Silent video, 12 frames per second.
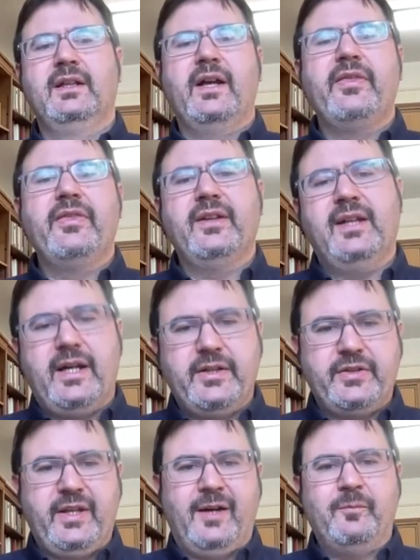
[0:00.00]
and the
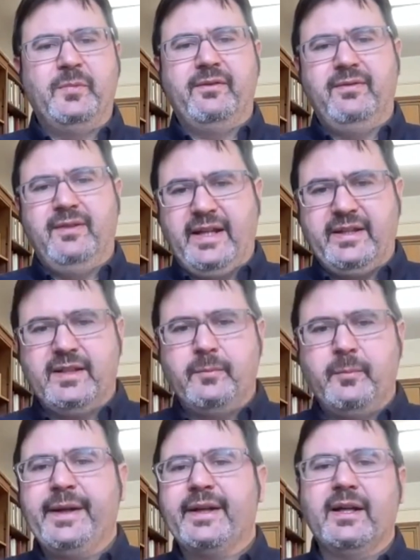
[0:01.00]
large number of Latin
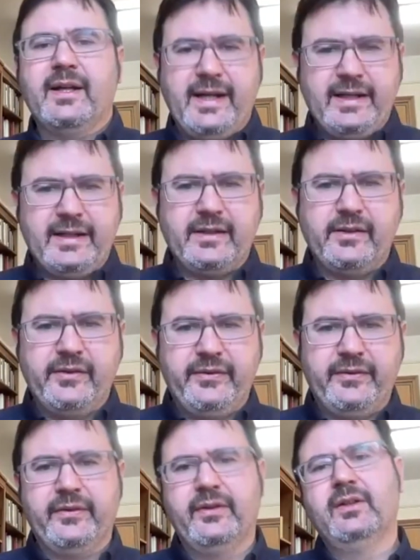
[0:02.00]
American
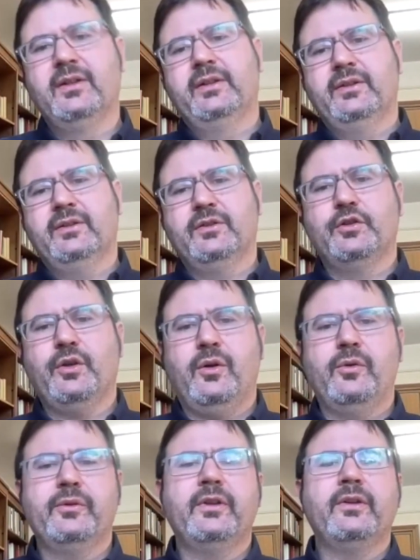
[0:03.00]
writers
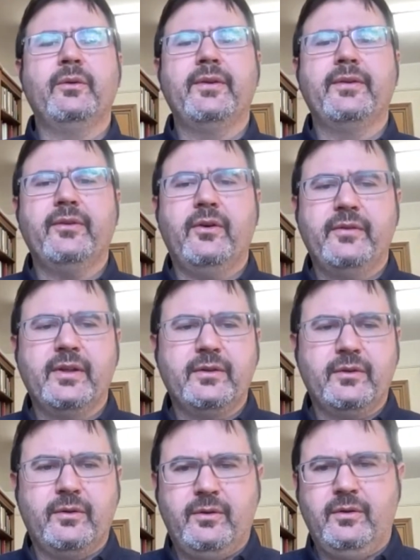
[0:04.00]
drawn into the
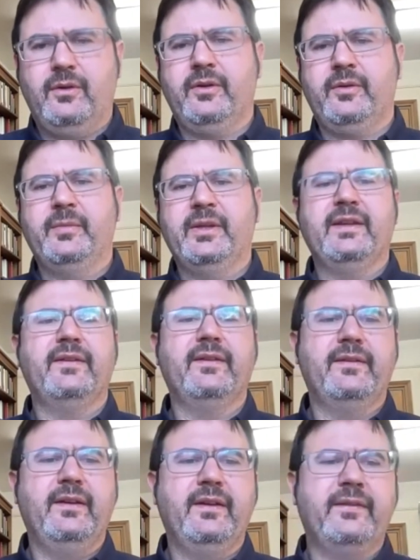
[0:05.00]
Soviet orbit
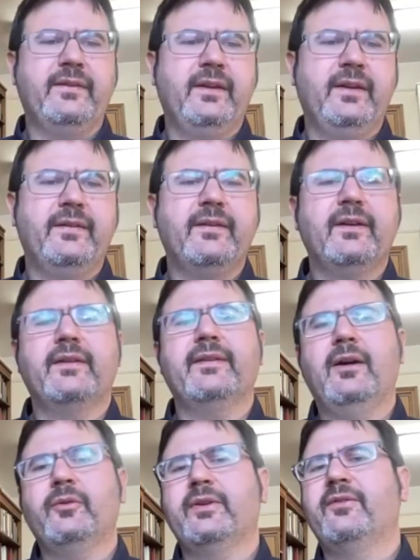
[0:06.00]
as a
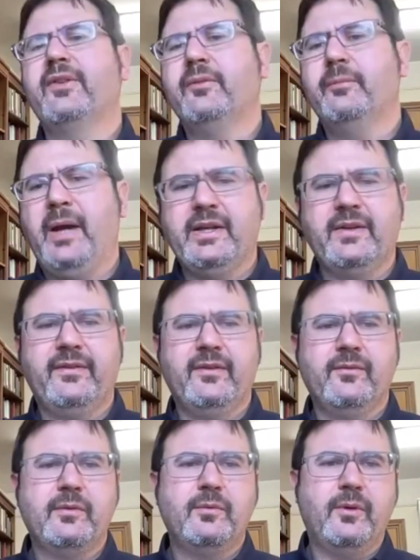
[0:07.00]
result of the Spanish
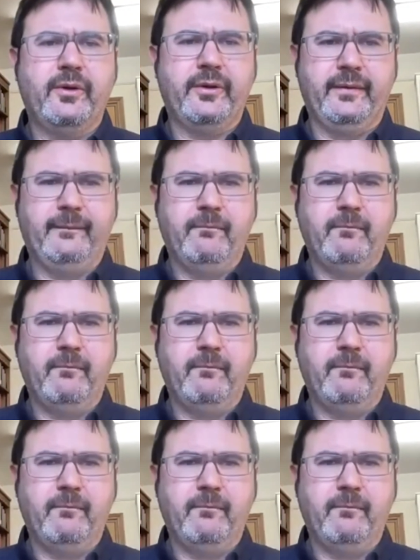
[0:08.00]
Civil War.